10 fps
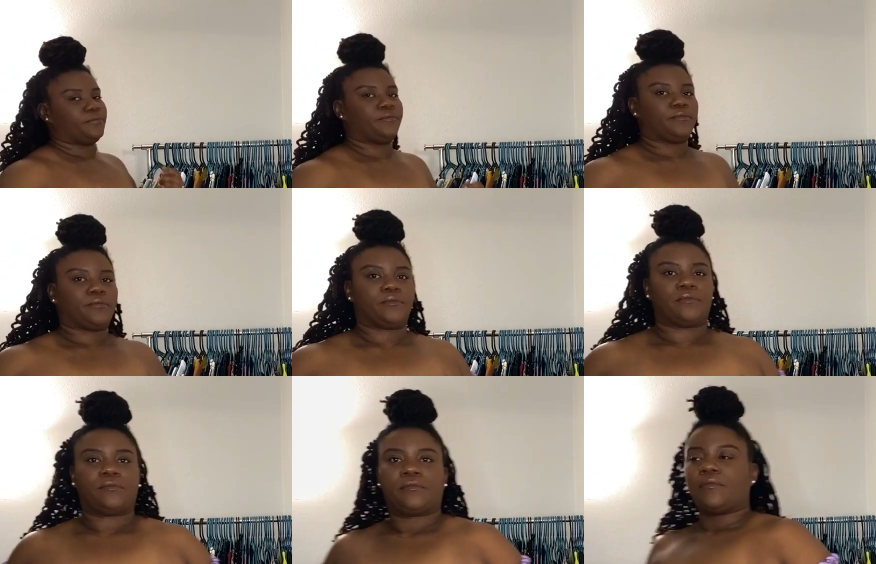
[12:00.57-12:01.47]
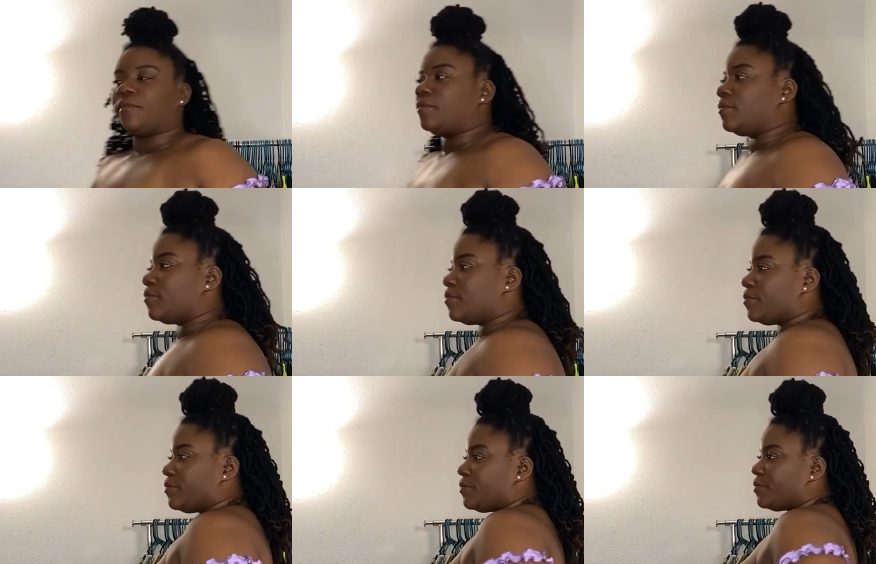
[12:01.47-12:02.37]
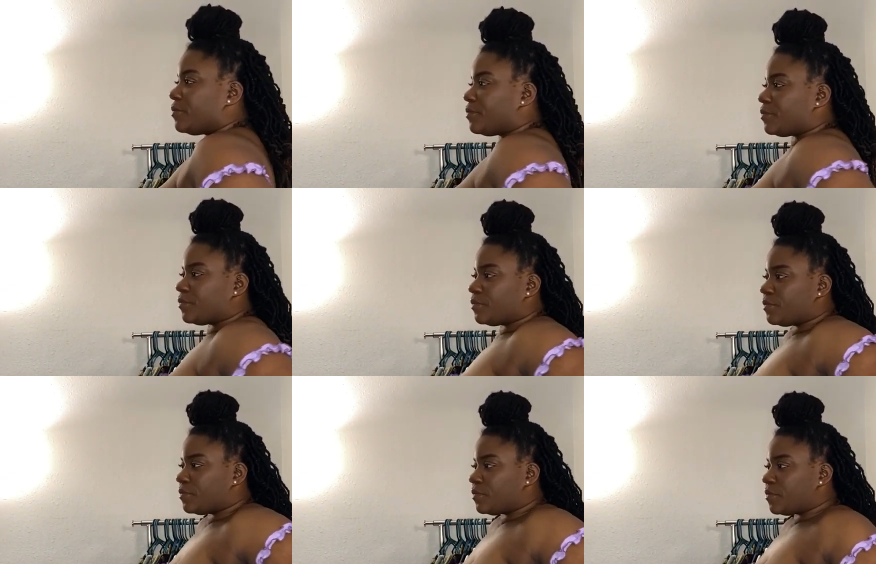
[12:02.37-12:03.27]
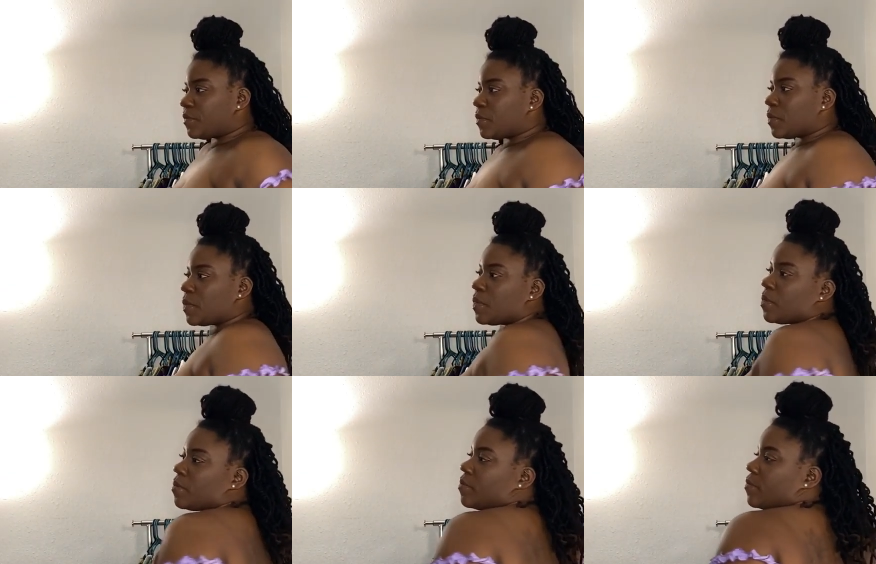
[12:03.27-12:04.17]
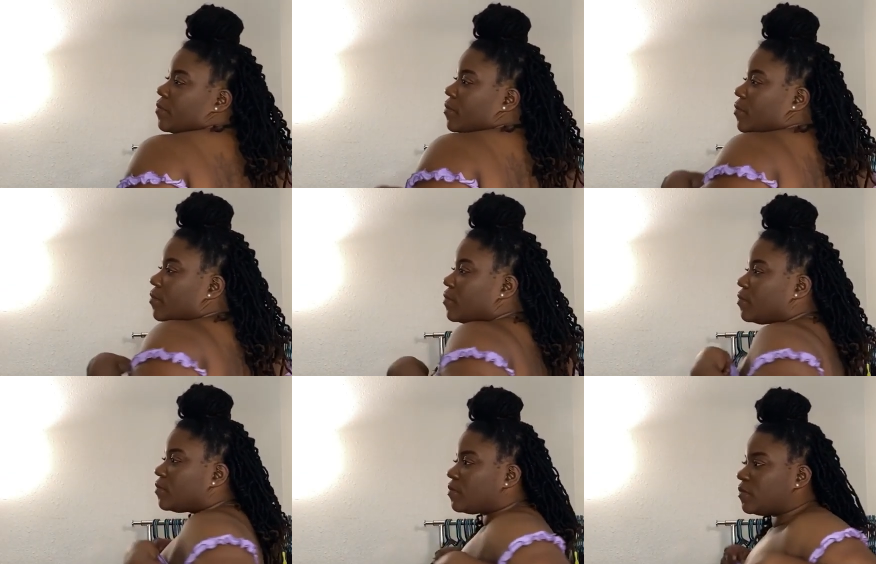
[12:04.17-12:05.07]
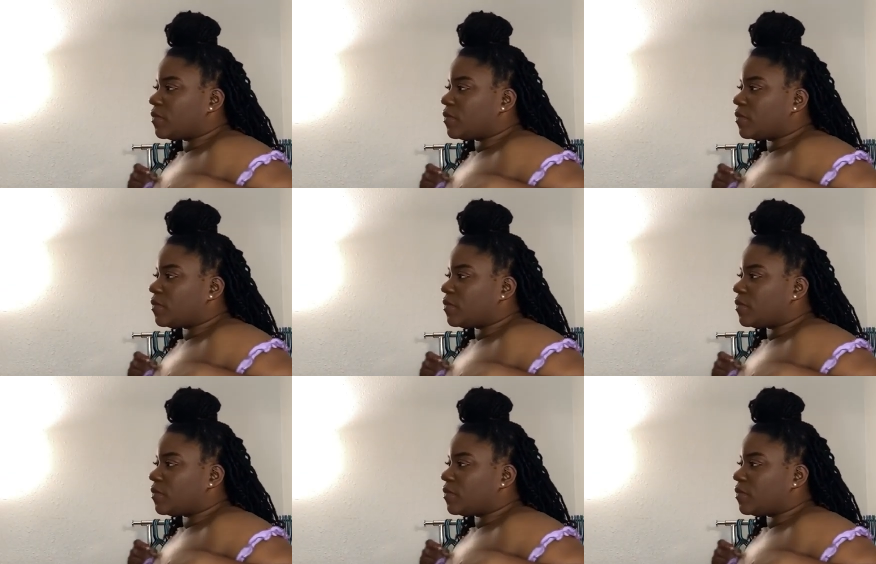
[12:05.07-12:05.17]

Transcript: Nothing is said.